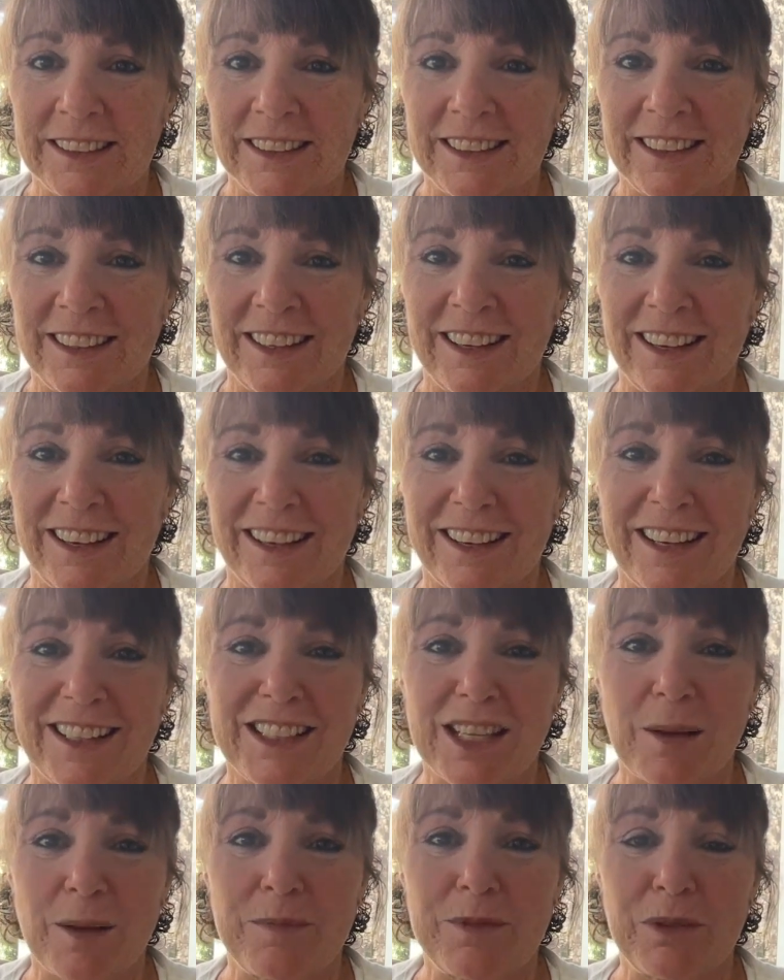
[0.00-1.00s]

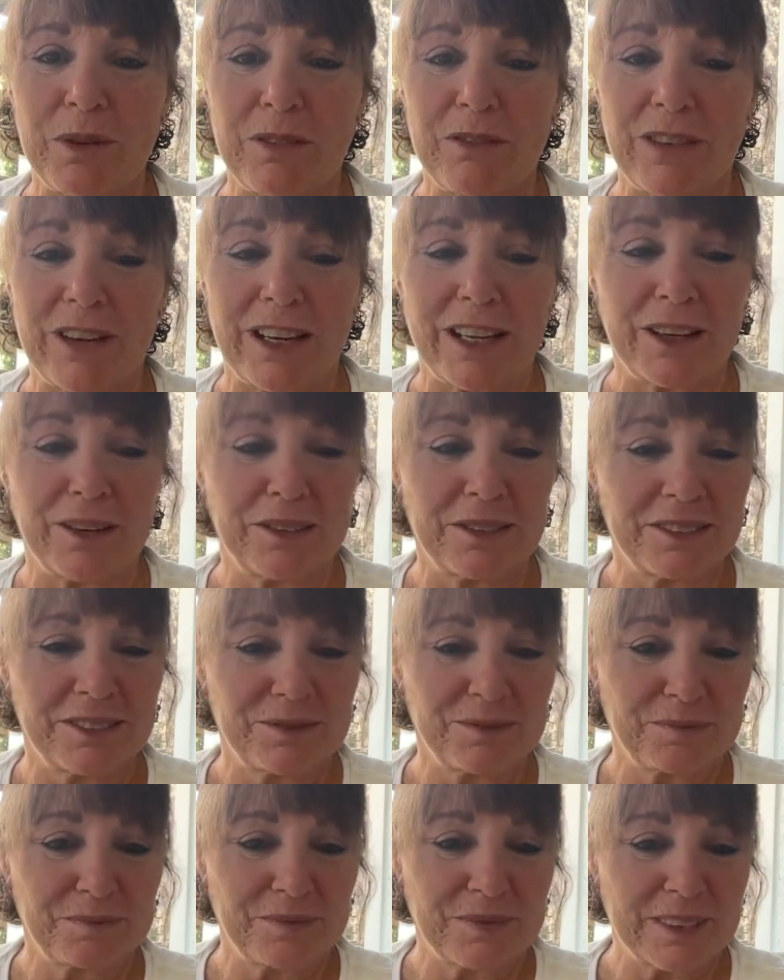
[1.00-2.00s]
Because I'm doing video,
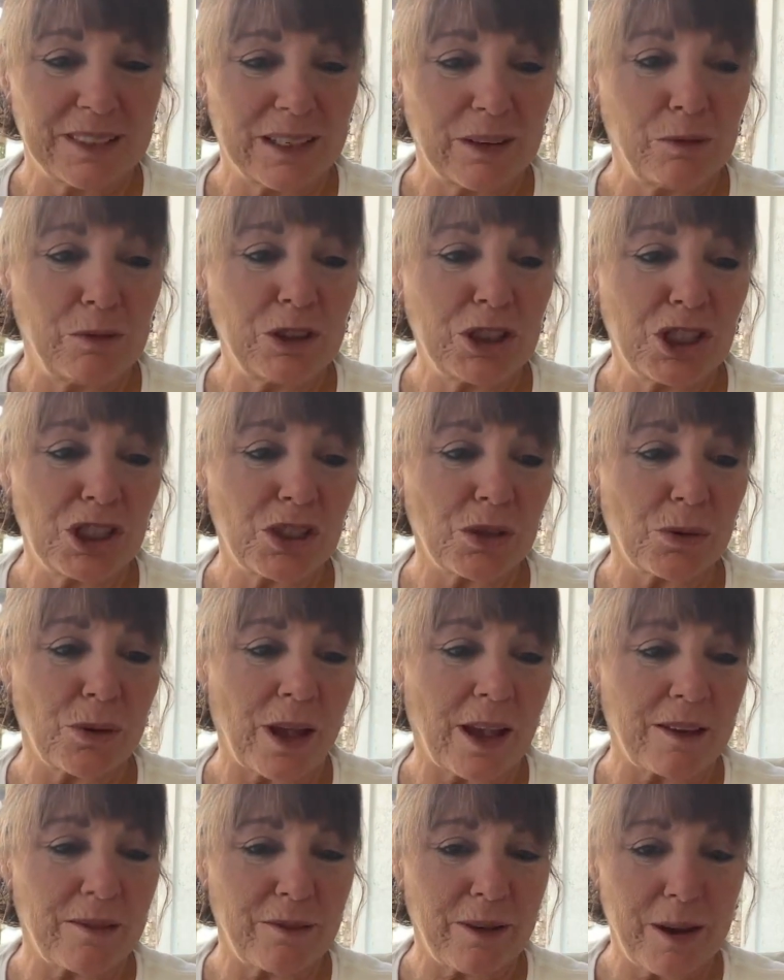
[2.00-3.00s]
which is
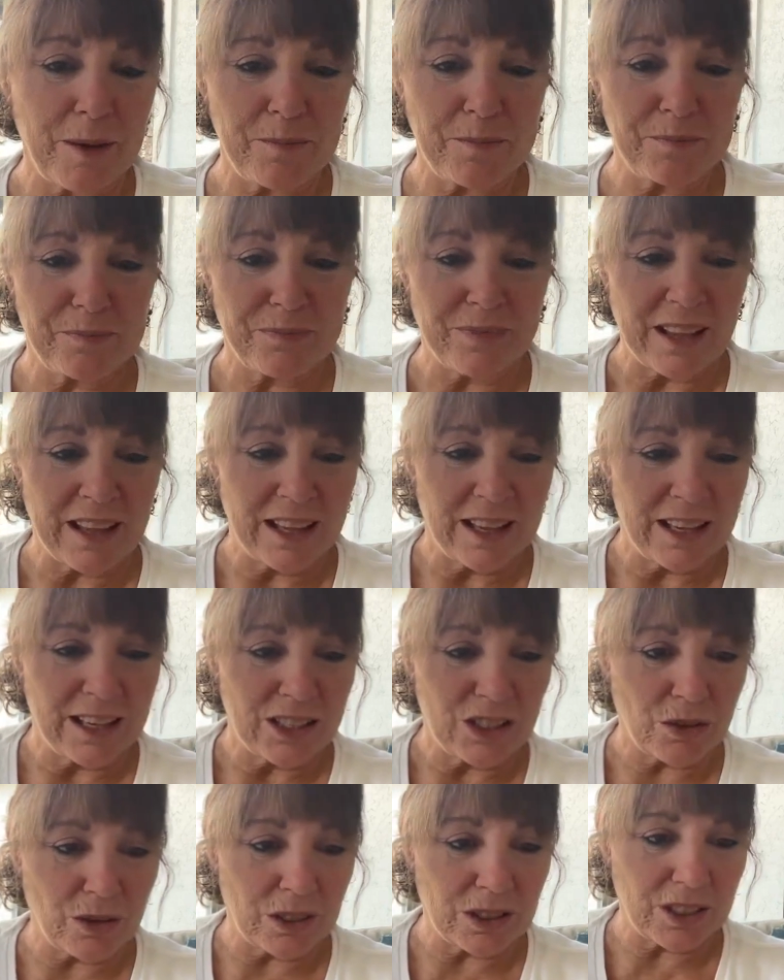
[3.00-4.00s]
okay, right?
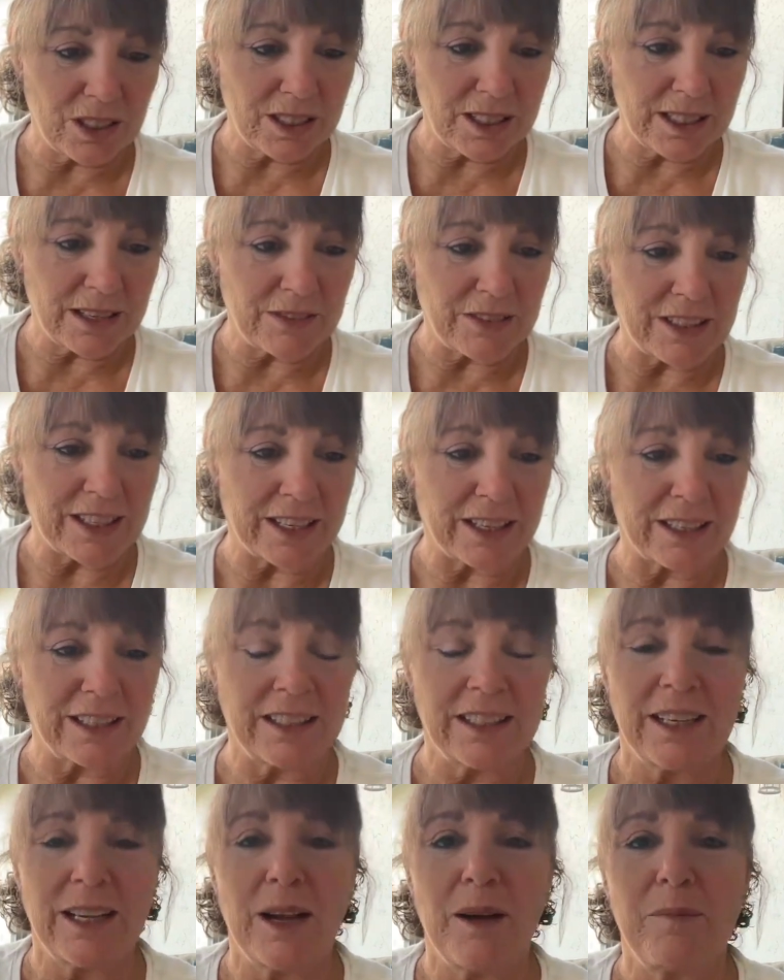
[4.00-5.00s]
So I'll just leave it there.
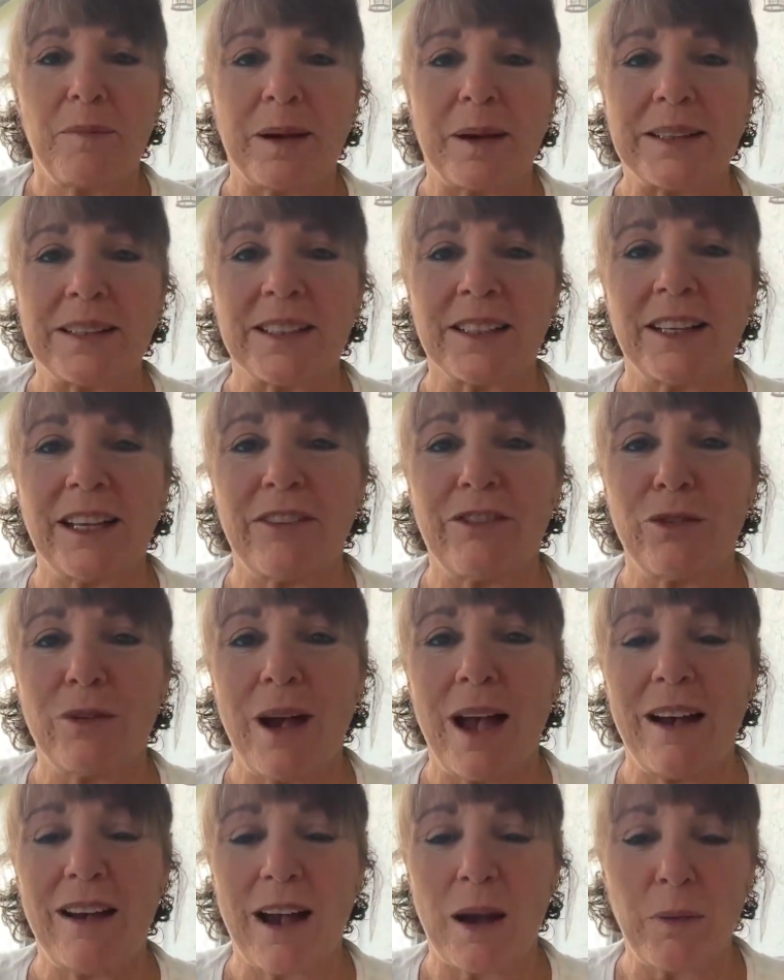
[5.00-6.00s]
But if you
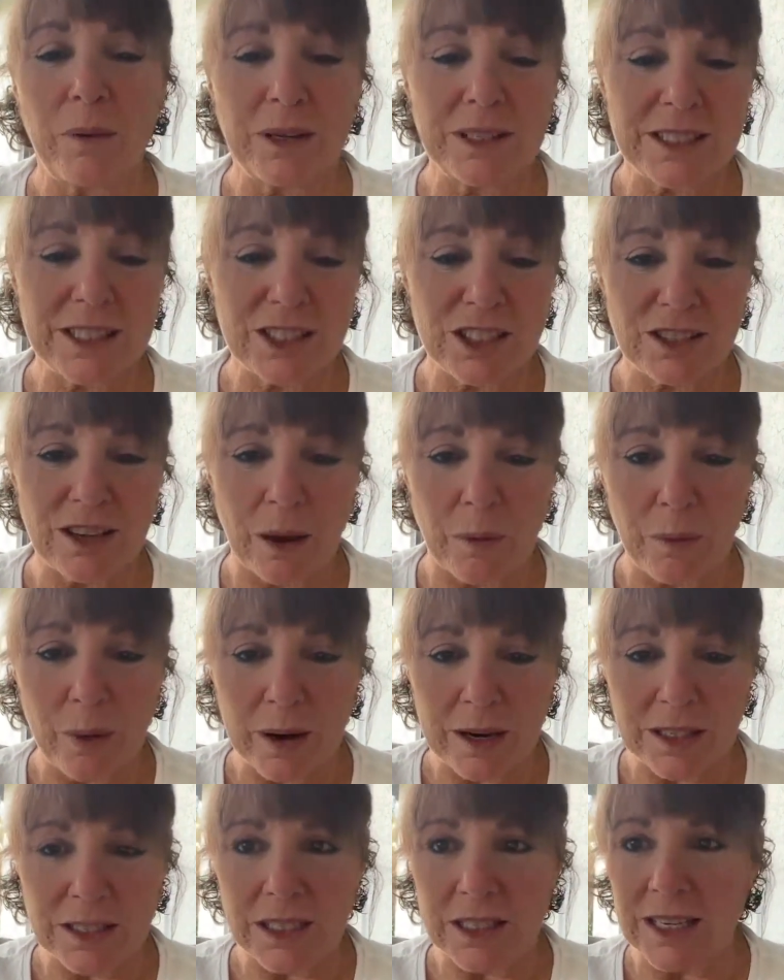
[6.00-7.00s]
have, I
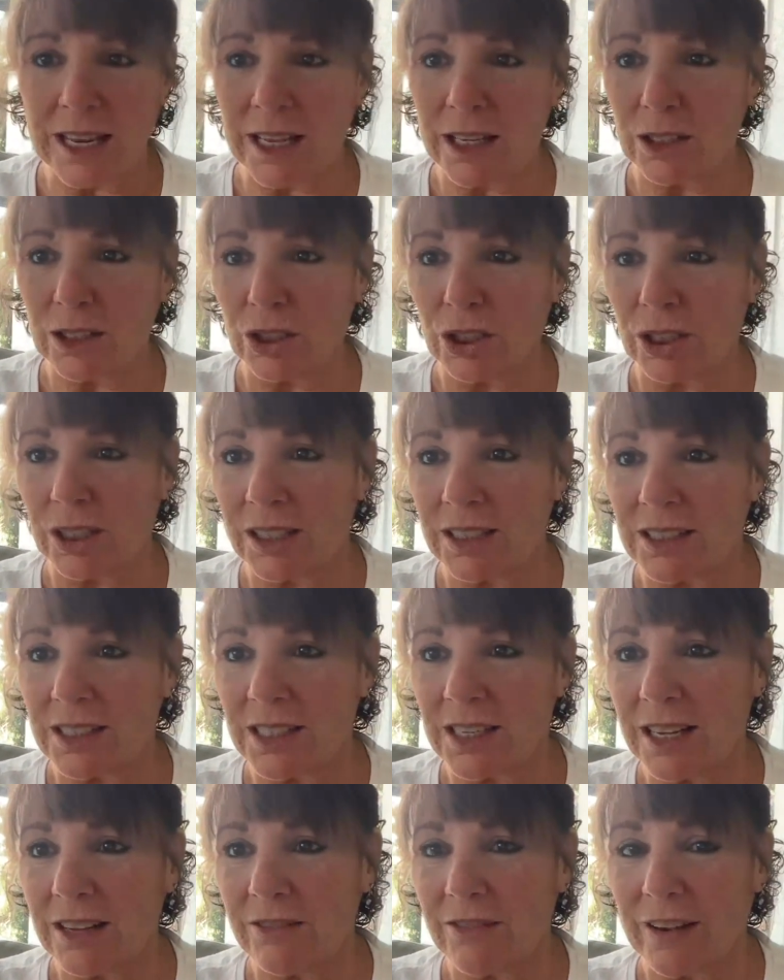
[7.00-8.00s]
wanted to take a look and
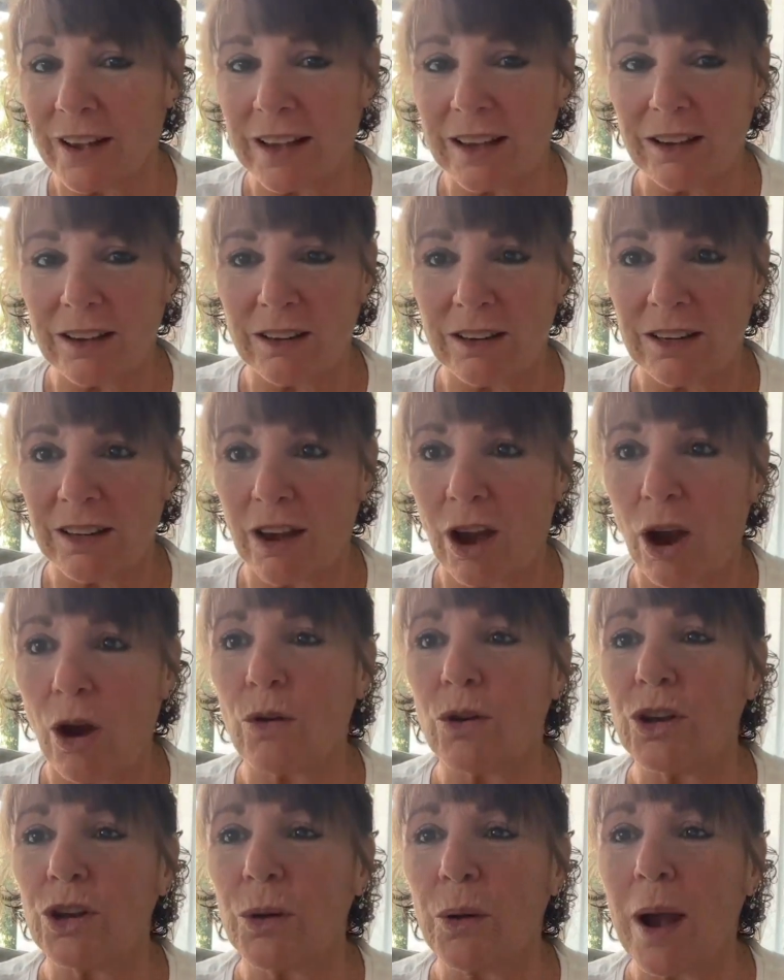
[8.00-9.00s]
see if I could. Oh,
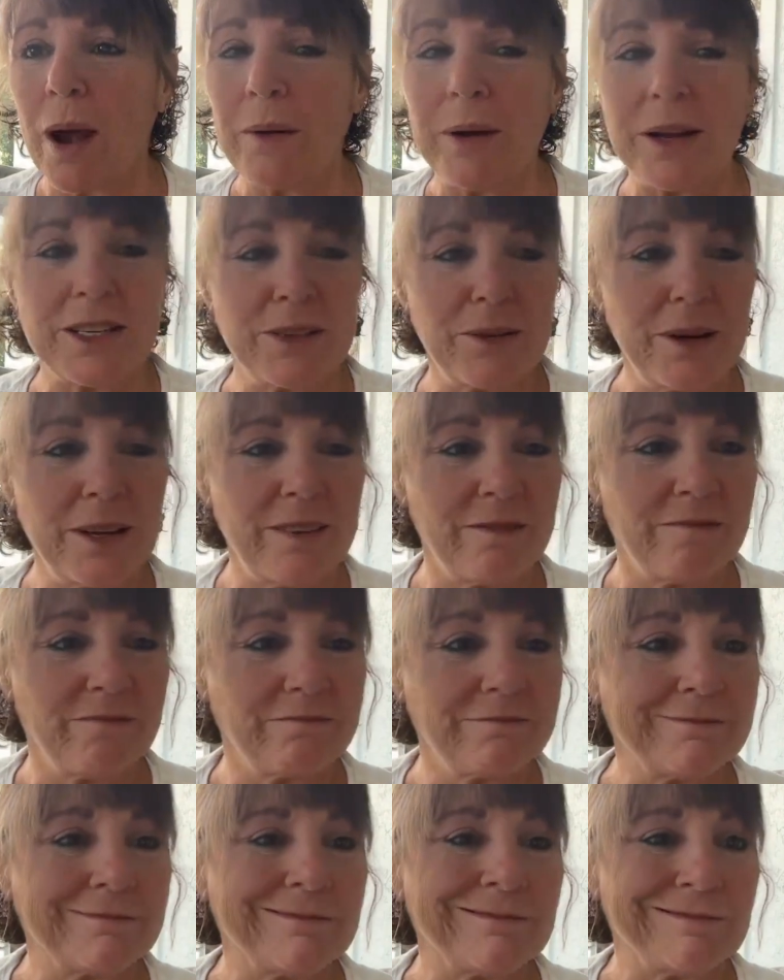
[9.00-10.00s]
you know how I do it?
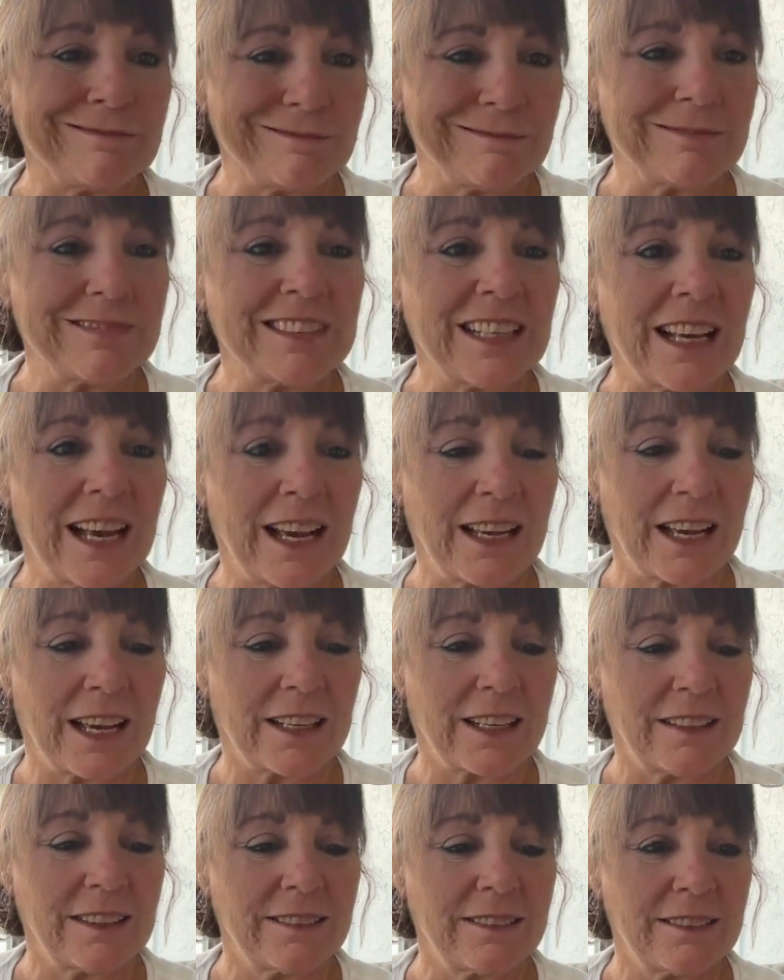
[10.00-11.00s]
I got
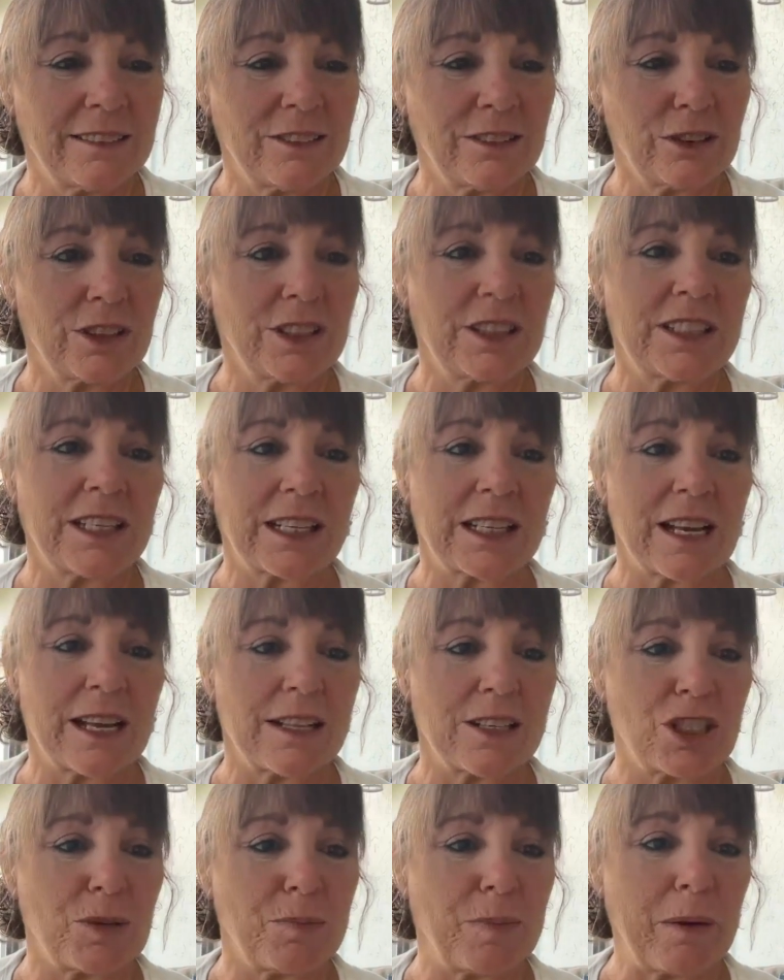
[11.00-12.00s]
it. Learning
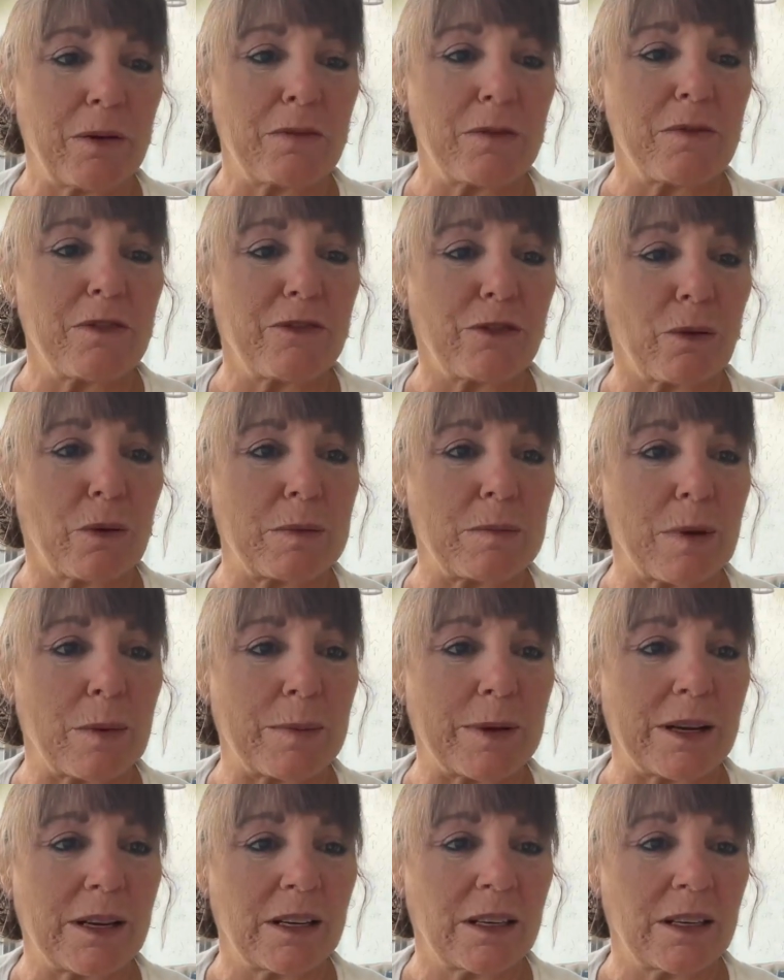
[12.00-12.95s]
technology. Bear with me for one moment.